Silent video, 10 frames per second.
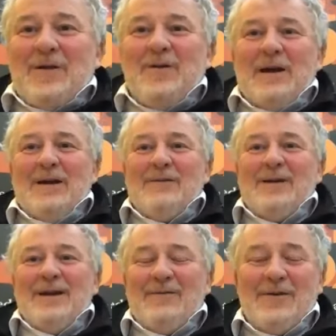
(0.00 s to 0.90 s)
you have
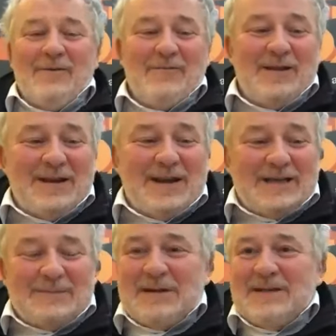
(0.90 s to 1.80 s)
a really
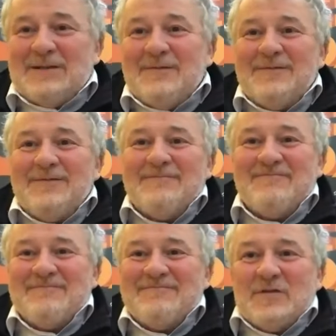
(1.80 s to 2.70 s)
nice piece of
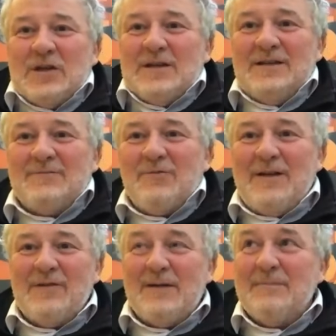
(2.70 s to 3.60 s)
cheese,
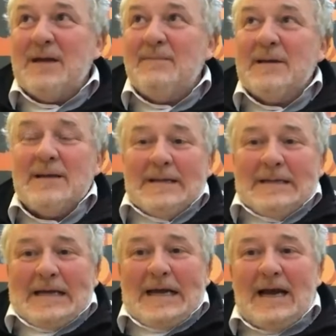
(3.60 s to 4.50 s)
whatever that may be,
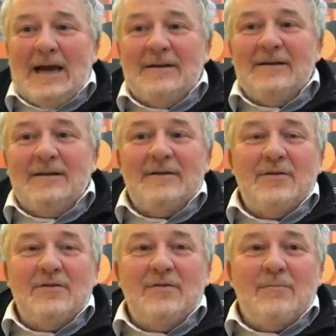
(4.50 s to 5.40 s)
and
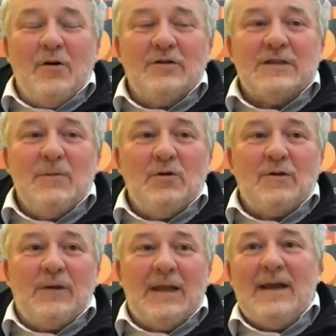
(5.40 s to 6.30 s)
you put a
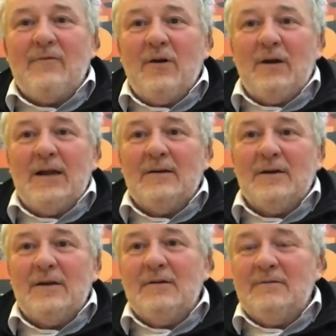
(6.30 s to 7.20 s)
smoked flavour on it,
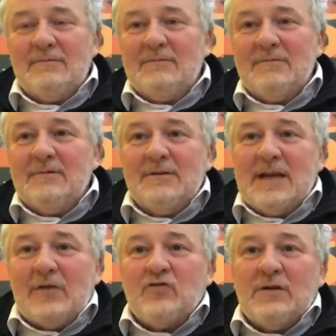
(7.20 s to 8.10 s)
or you
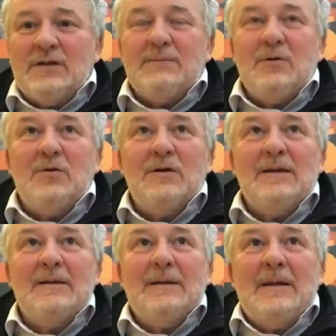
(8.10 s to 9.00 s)
naturally smoke
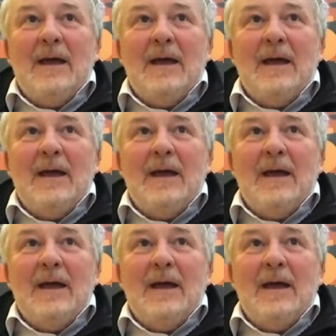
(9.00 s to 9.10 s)
it,